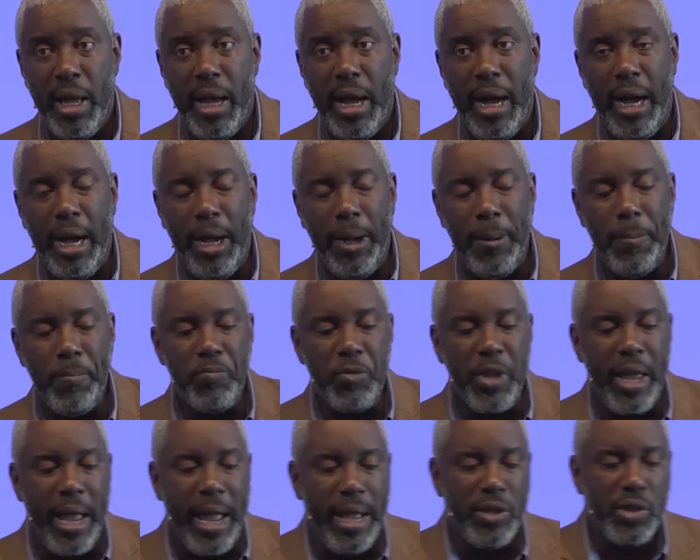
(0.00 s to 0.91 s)

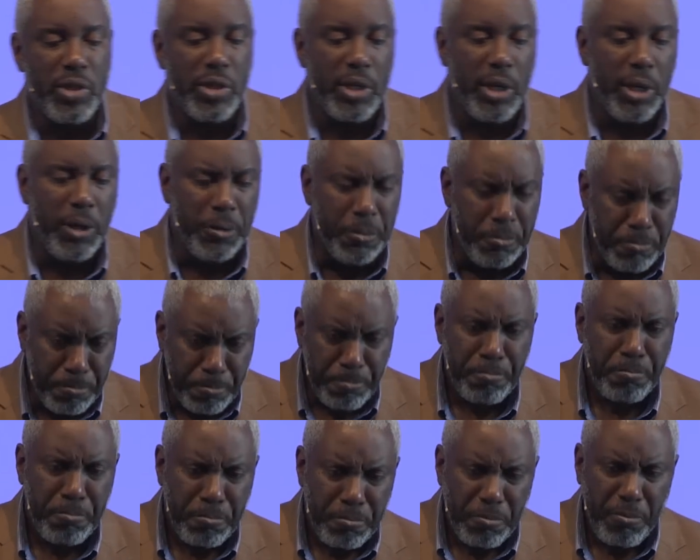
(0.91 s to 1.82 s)
Um, and so
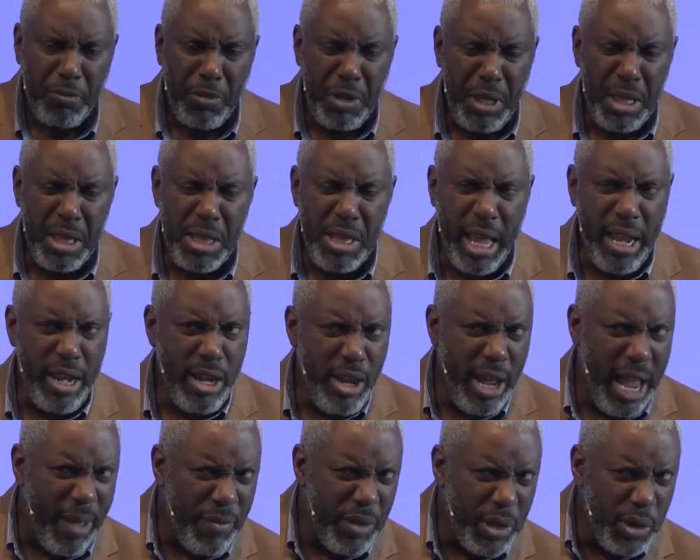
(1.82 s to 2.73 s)
that
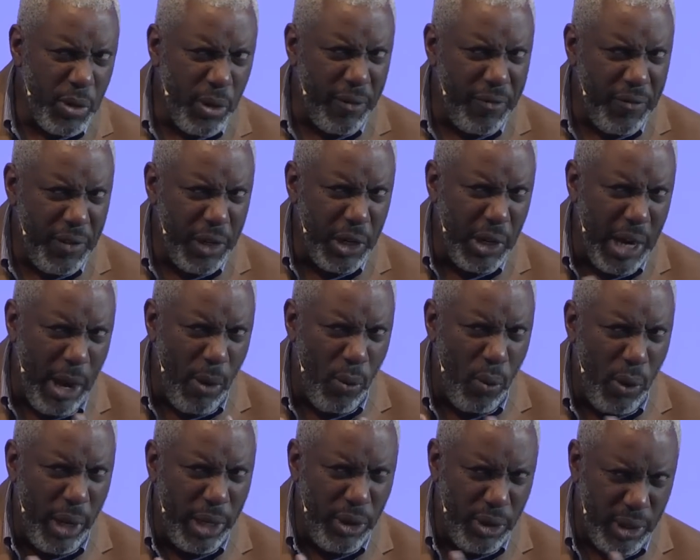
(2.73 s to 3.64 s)
you have to sort of figure
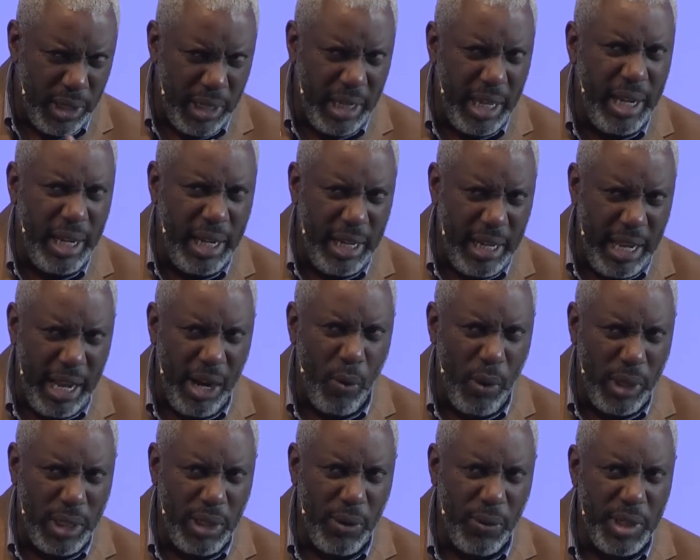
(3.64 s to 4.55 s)
out what you're getting there,
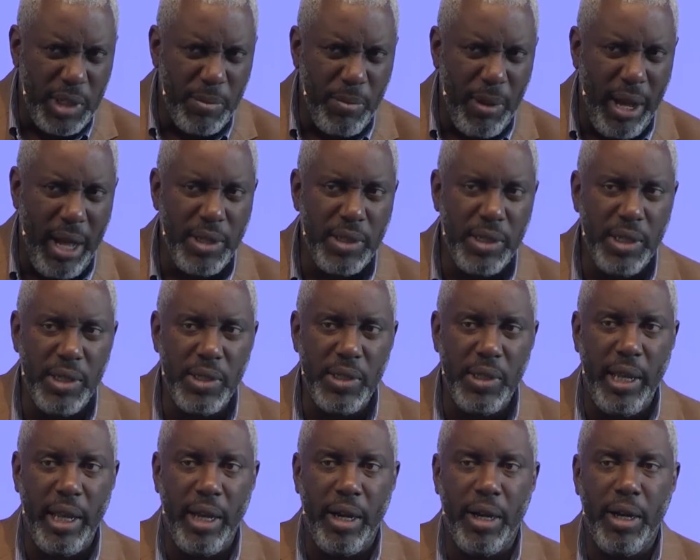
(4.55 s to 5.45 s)
what the response
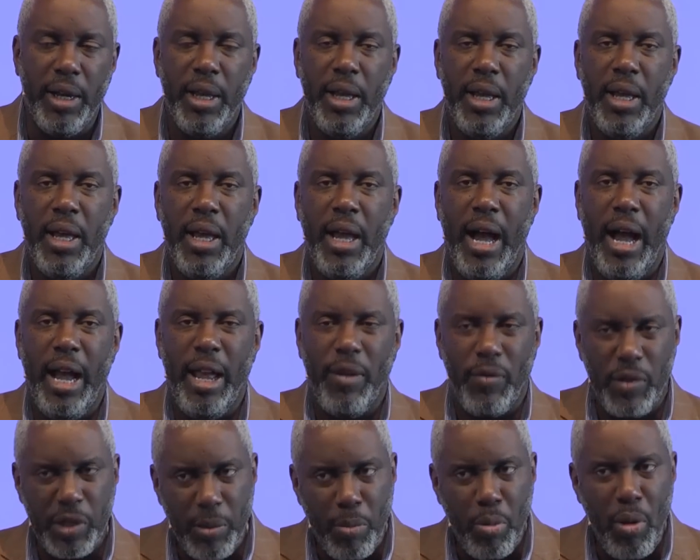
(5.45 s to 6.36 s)
is there. Uh,
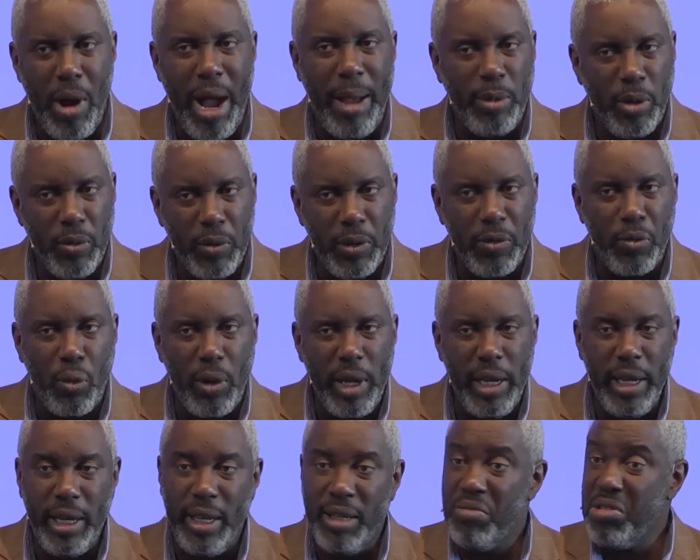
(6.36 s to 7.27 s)
if it's a problem with
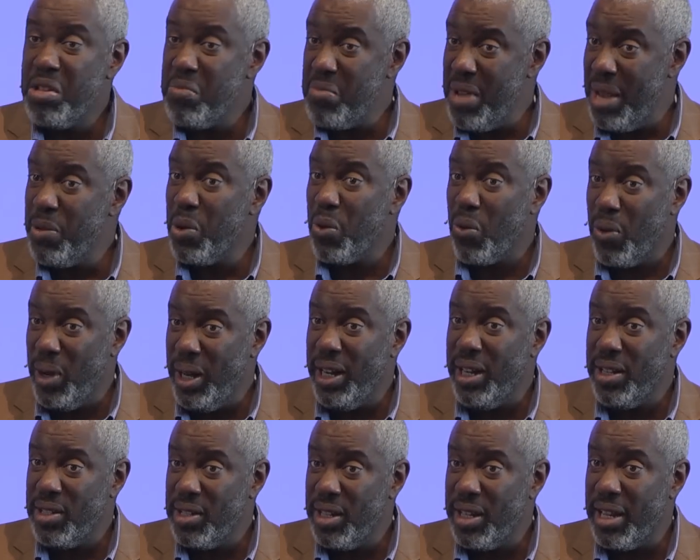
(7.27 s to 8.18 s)
reading, then maybe
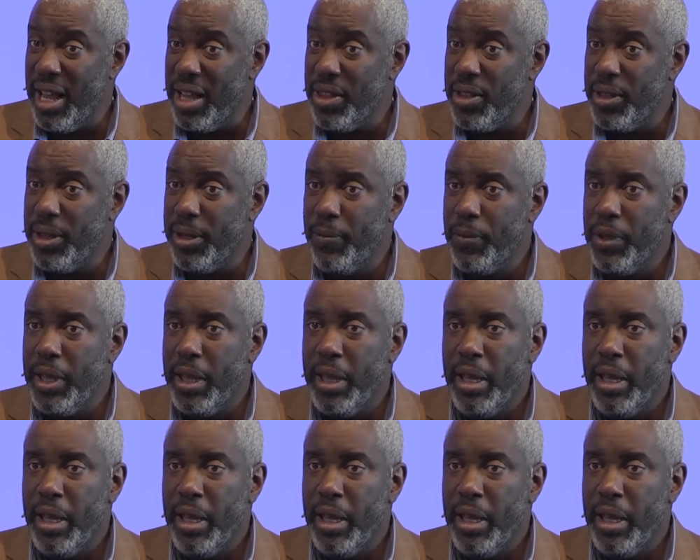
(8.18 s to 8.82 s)
reading together.